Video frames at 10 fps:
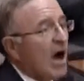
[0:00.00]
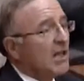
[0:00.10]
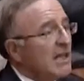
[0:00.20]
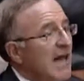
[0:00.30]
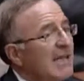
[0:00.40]

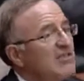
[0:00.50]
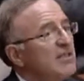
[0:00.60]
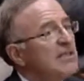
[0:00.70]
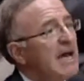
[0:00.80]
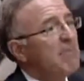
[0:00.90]
unless
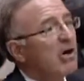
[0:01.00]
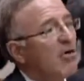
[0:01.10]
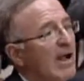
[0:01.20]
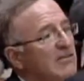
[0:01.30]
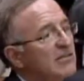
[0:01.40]
the
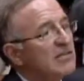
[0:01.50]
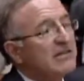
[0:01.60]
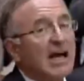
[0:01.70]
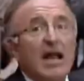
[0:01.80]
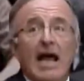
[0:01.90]
Democrats can tell